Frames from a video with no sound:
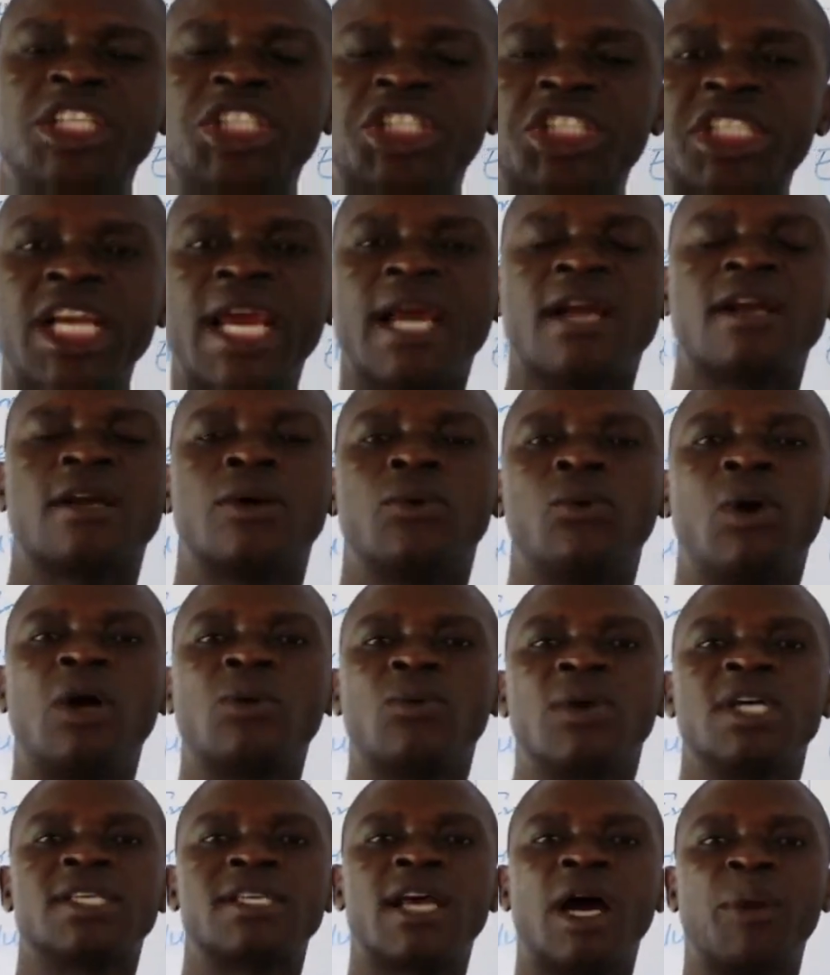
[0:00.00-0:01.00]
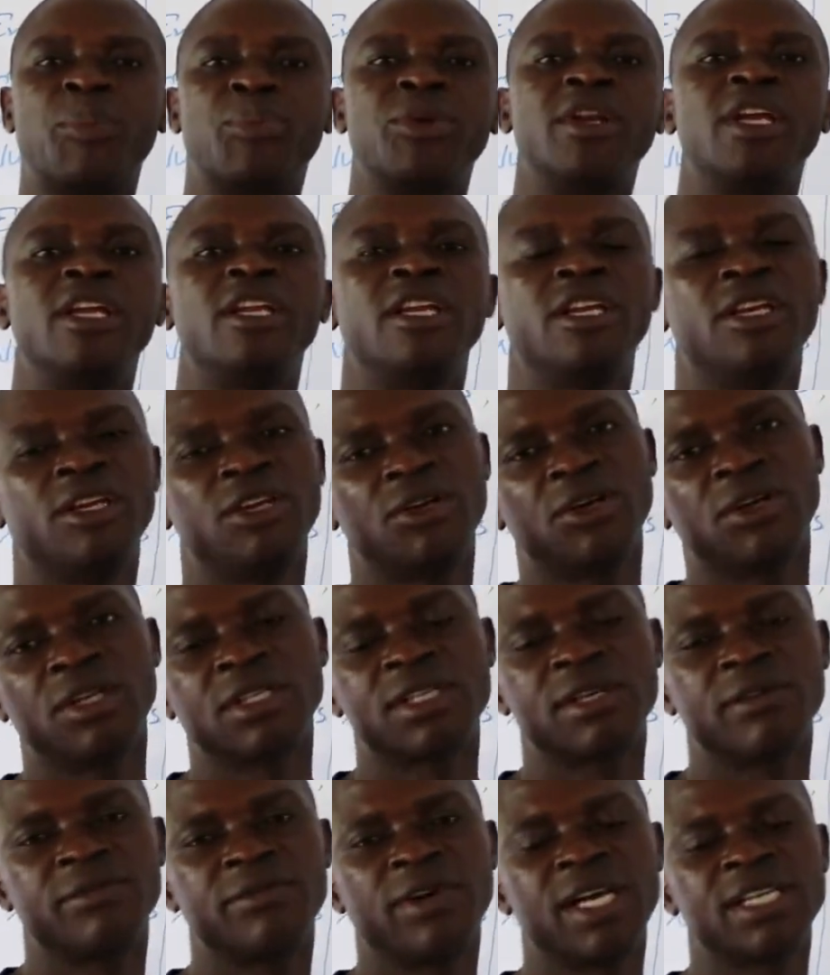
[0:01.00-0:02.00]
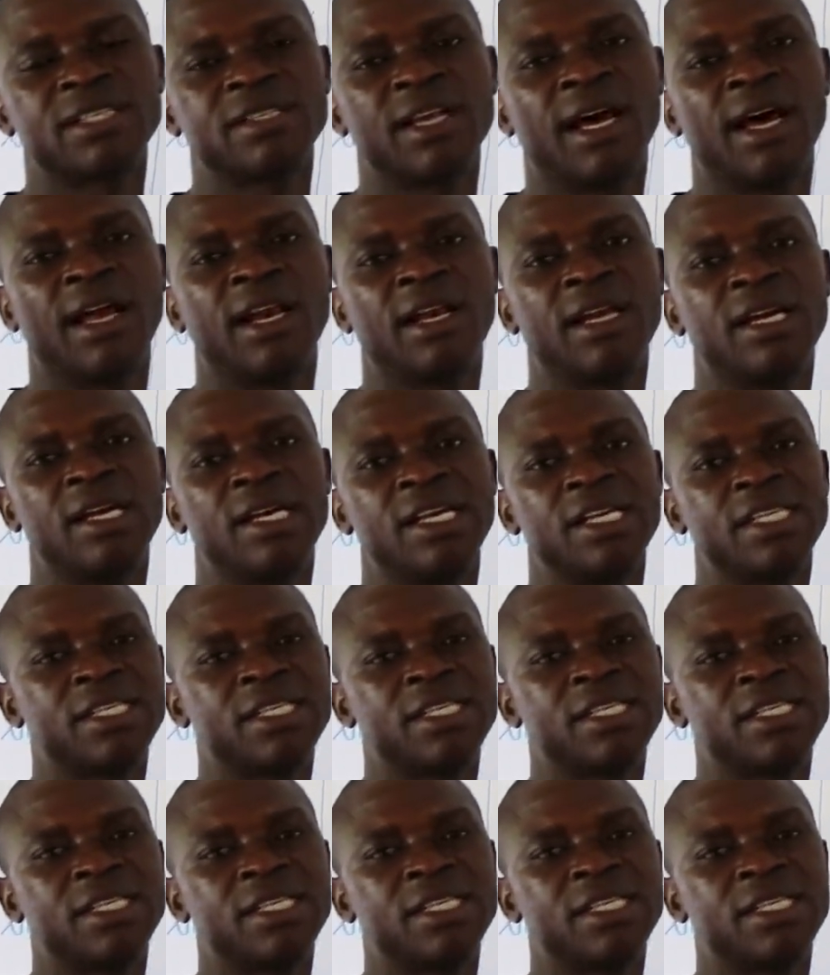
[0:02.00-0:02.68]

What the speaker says: check what was happening in those vassal